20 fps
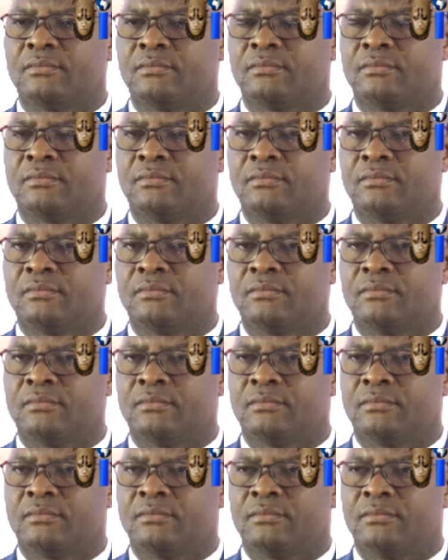
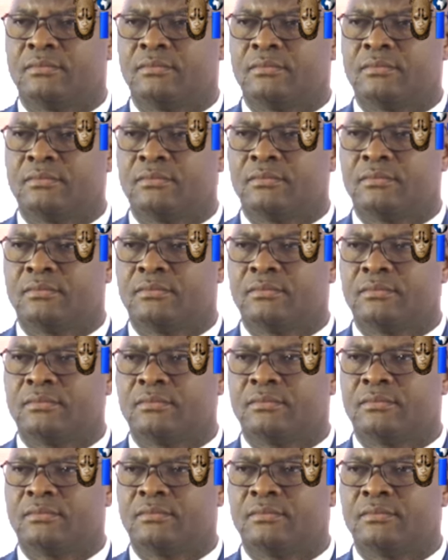
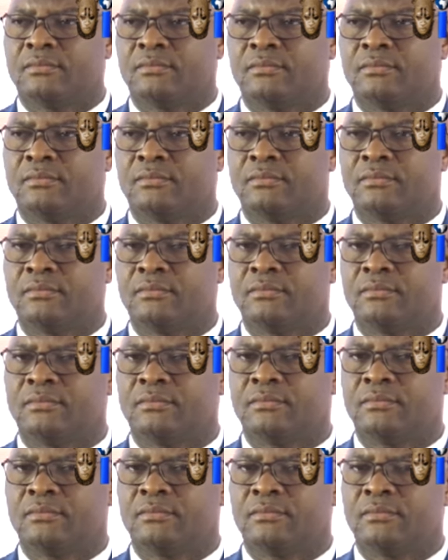
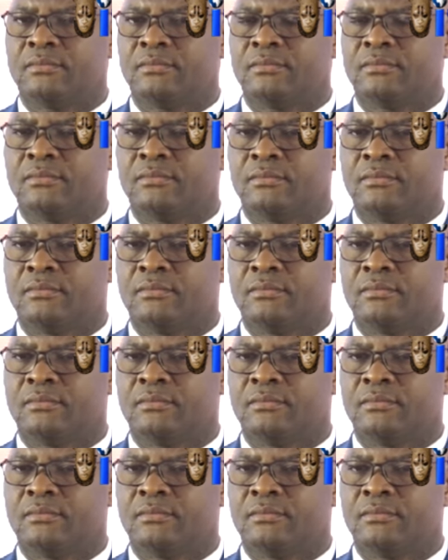No words are spoken by the person on screen.